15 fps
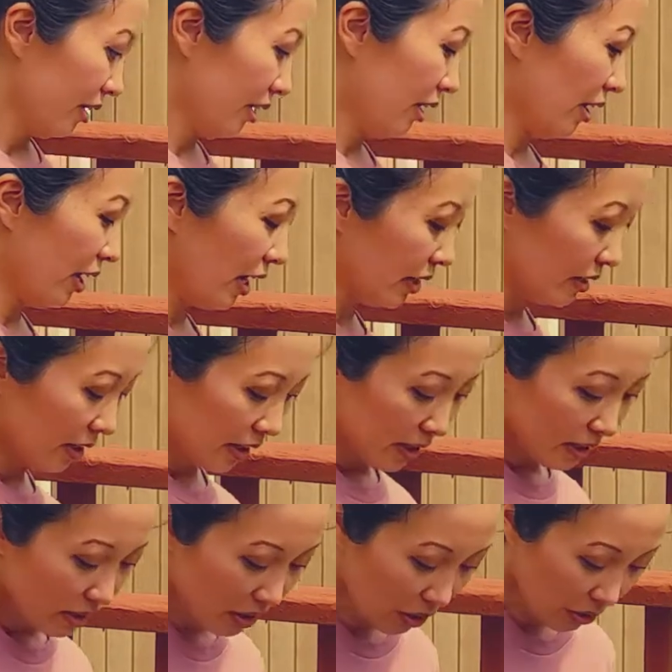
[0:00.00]
All right.
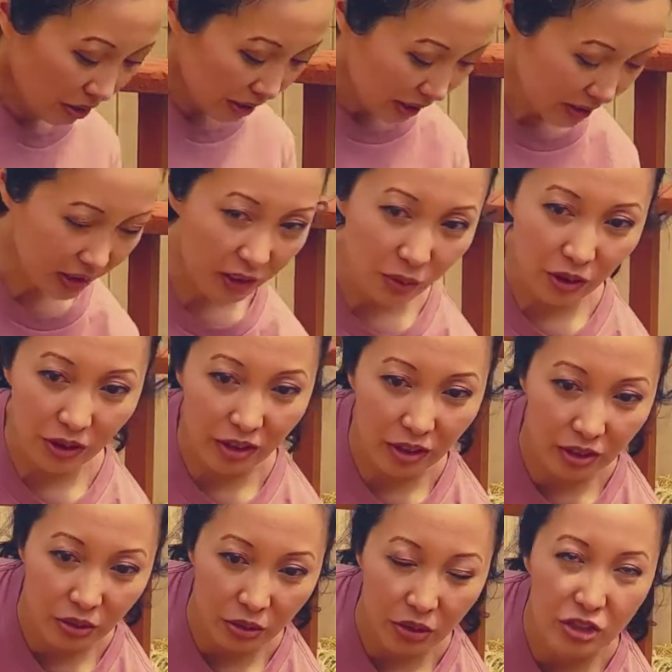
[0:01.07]
So the next thing we're going to
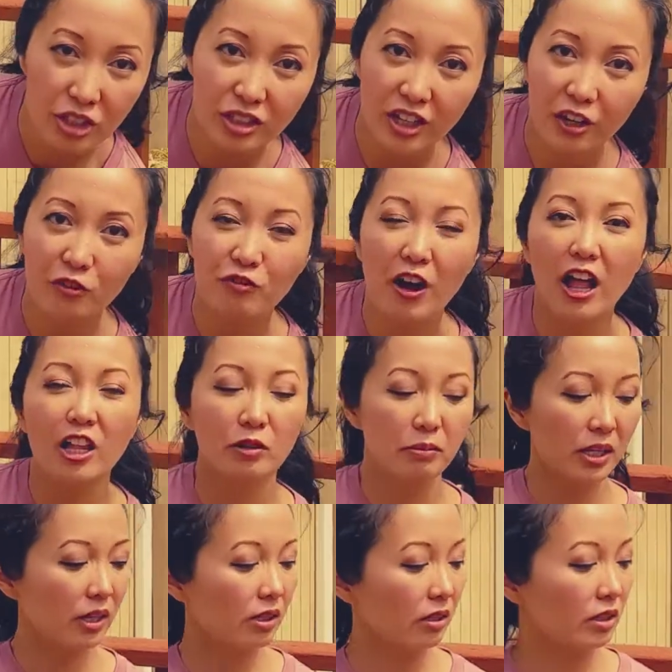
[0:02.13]
do, you're just going to follow
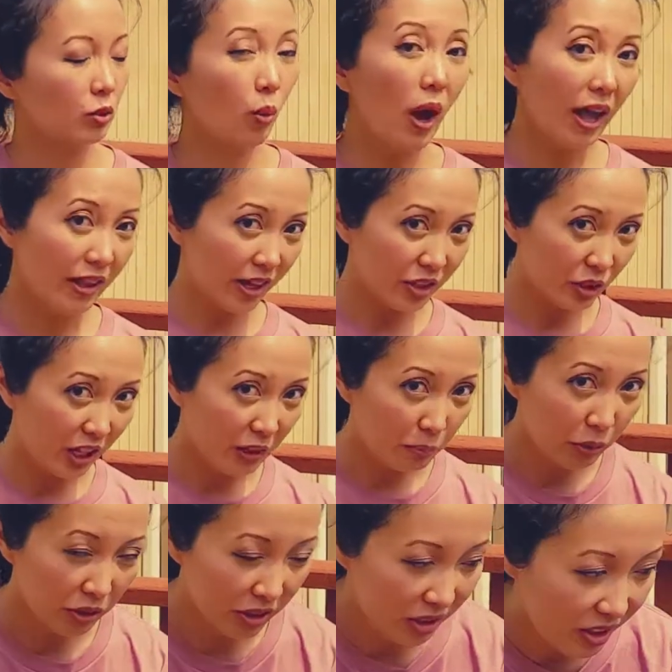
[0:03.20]
me, because while I try to
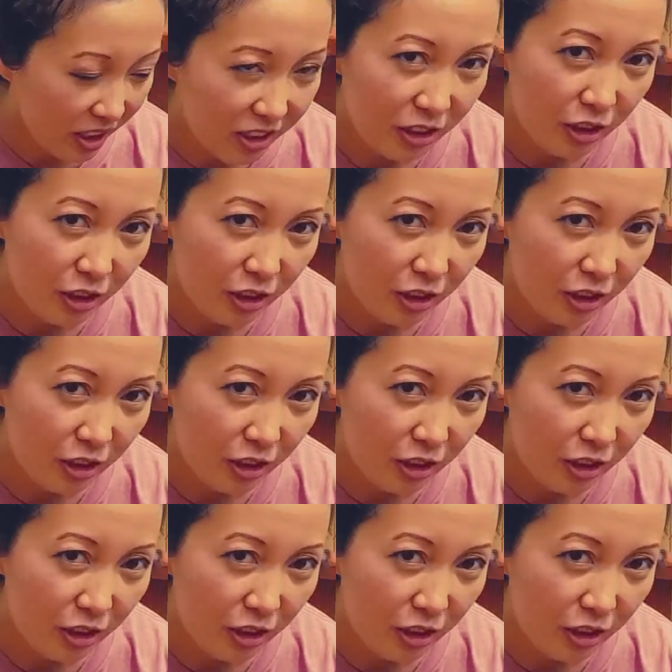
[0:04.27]
put the stick